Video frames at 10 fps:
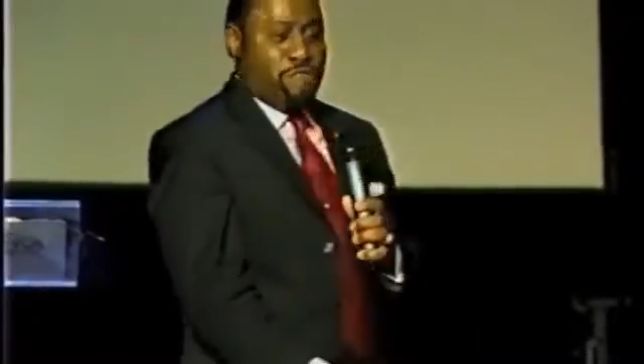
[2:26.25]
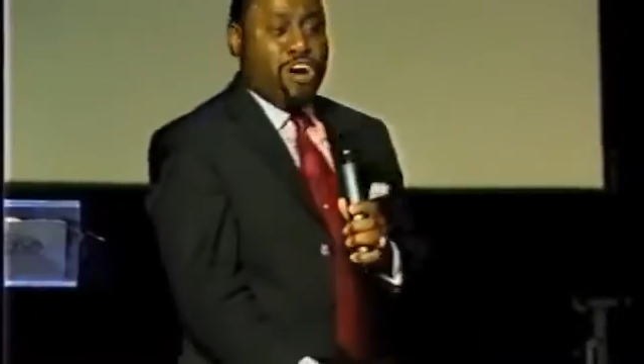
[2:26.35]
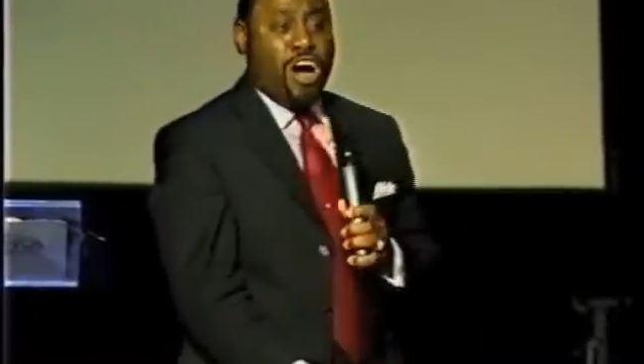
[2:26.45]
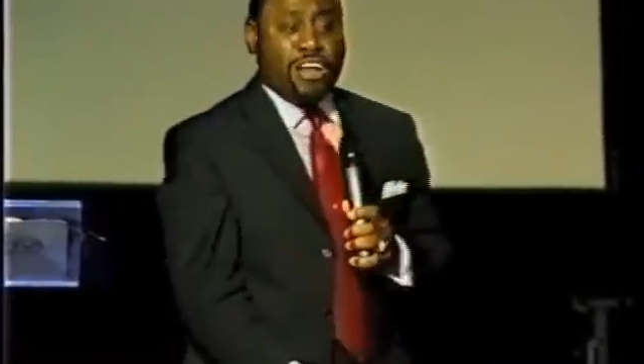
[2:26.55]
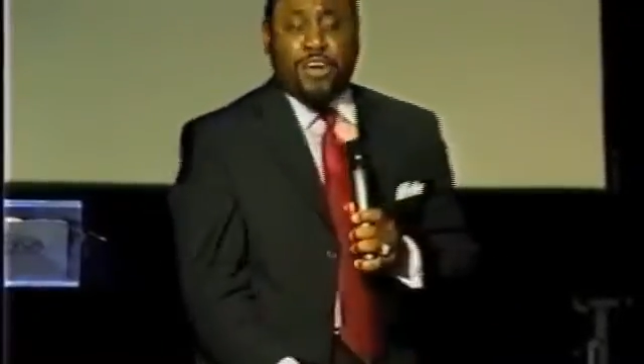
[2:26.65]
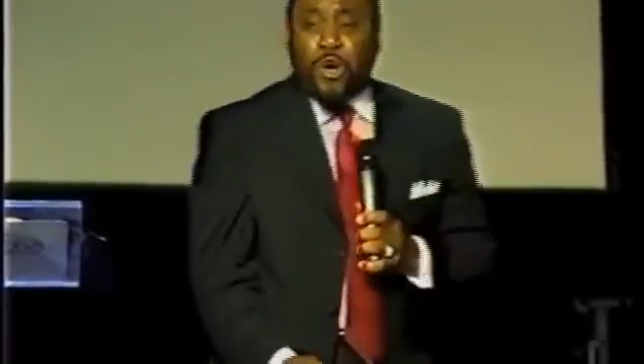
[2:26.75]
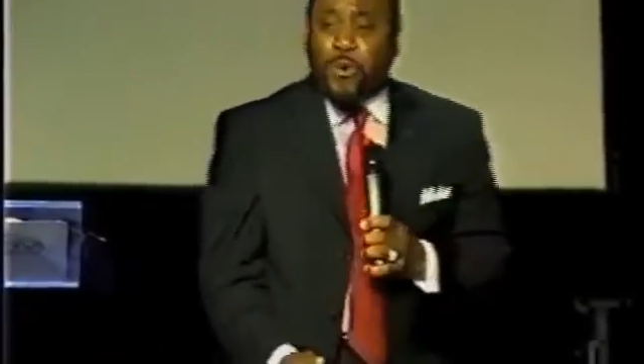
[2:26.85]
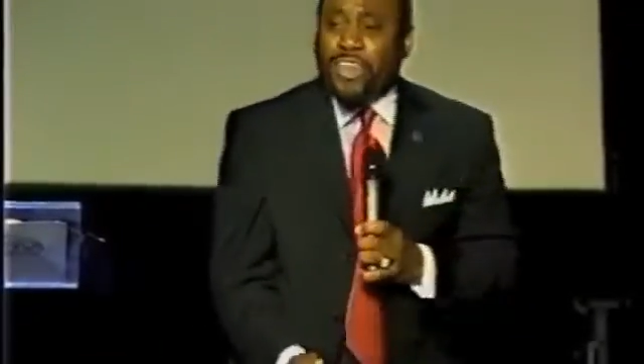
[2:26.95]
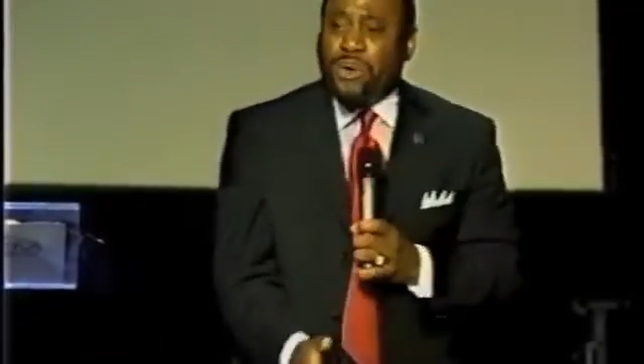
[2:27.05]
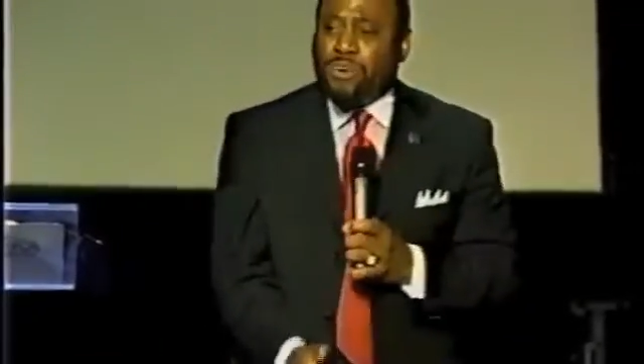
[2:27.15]
of God
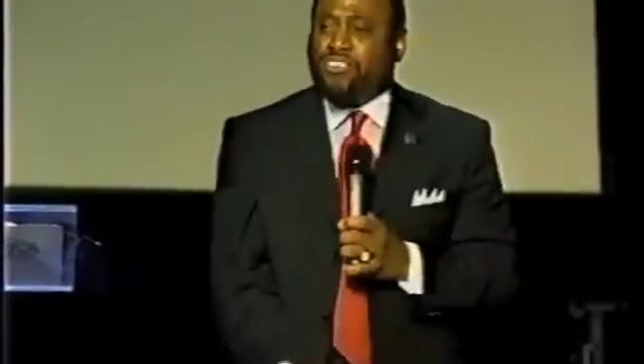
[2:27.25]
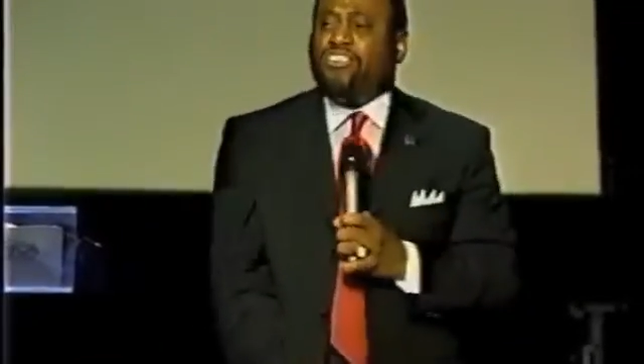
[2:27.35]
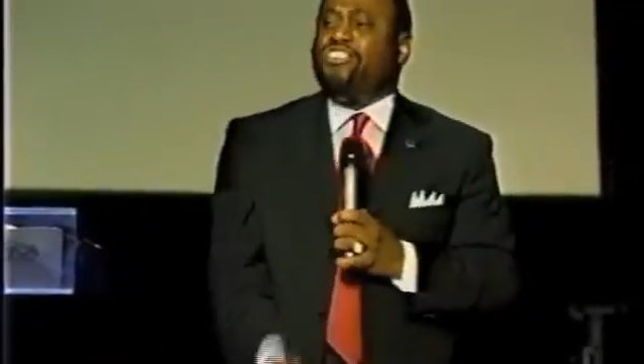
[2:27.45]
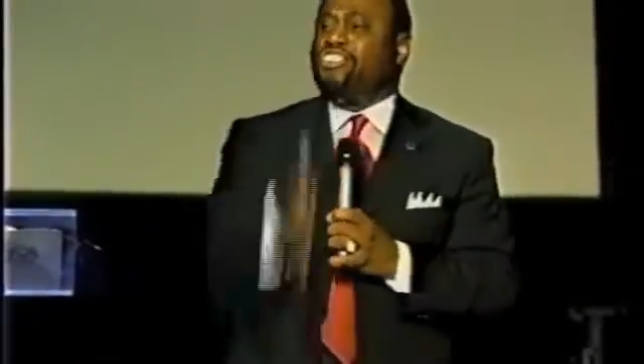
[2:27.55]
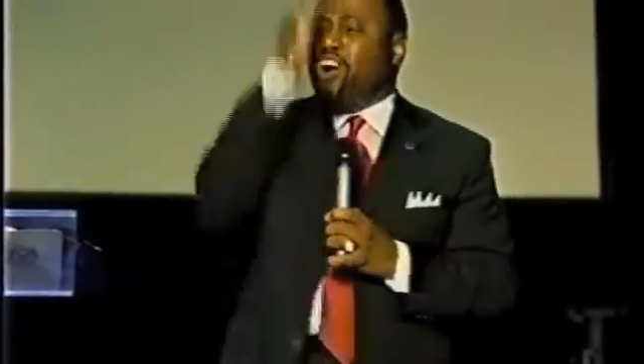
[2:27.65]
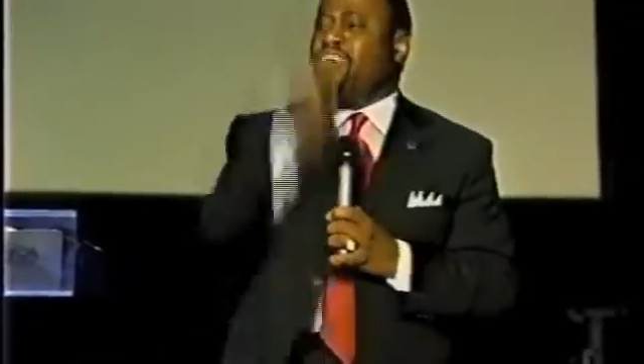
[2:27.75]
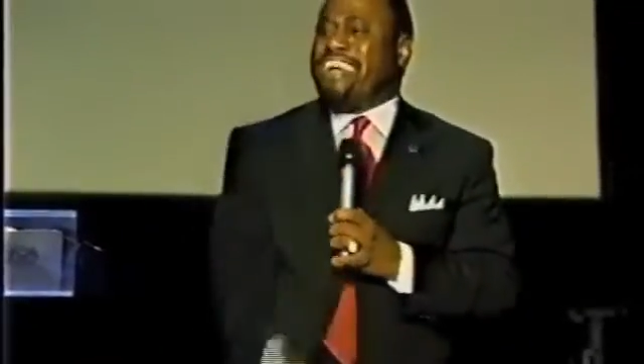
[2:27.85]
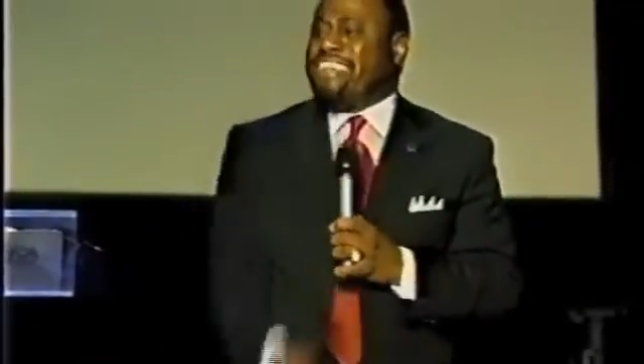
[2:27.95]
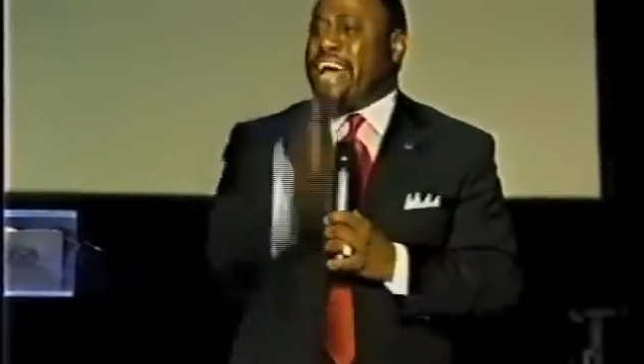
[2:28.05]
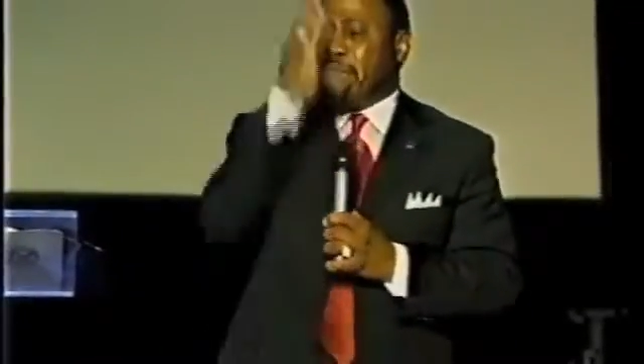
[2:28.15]
where there was no
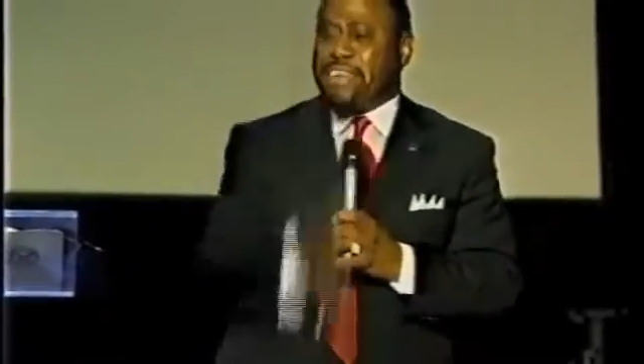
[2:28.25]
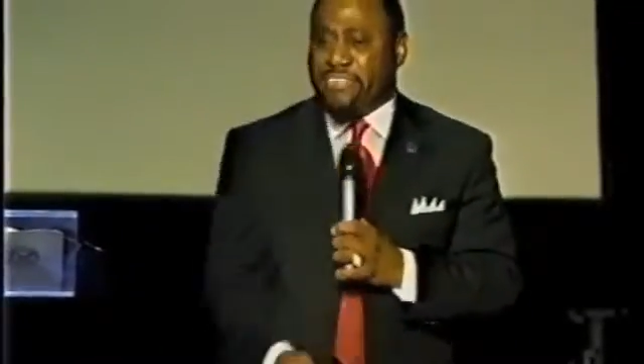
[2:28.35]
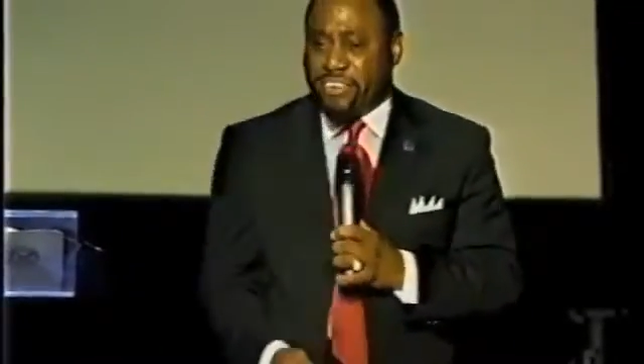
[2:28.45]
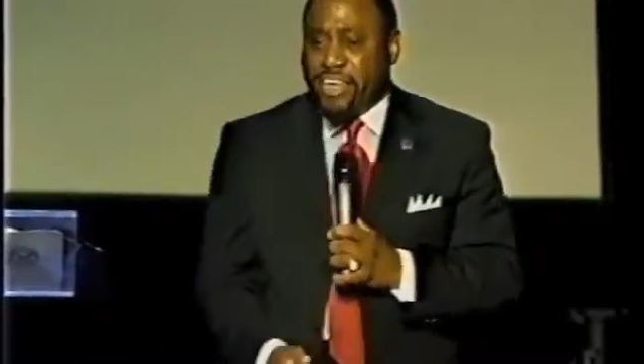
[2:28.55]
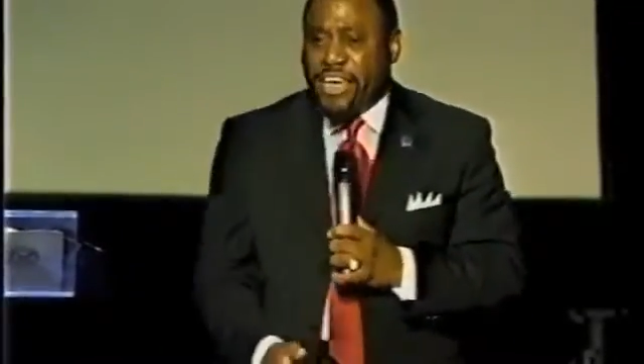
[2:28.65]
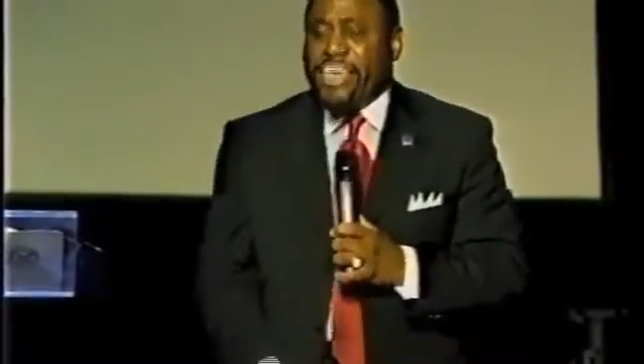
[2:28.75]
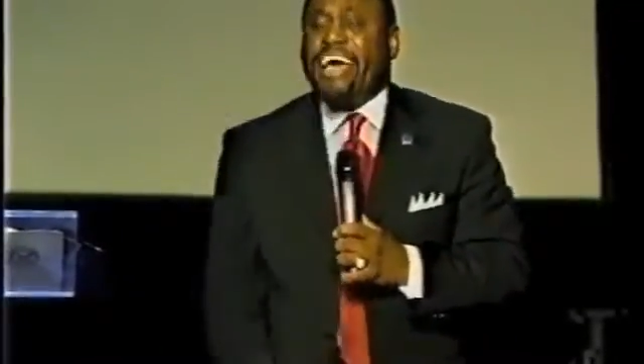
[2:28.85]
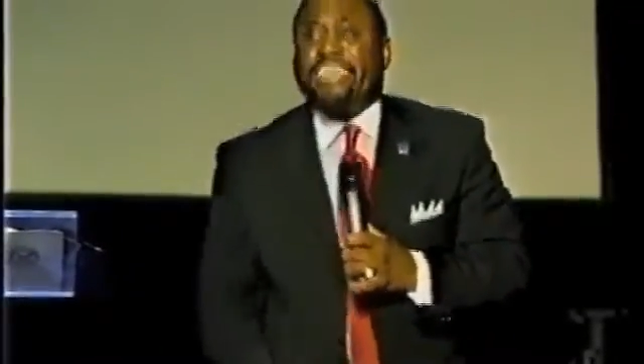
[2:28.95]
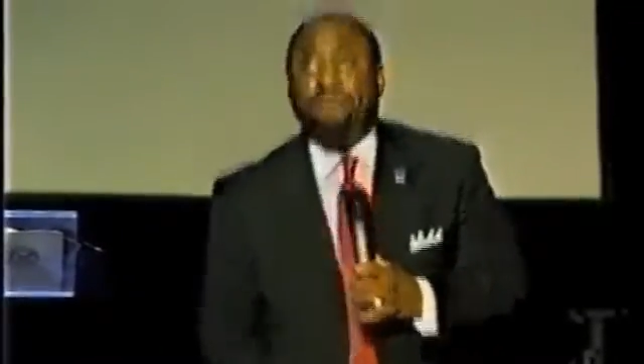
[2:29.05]
contamination. He had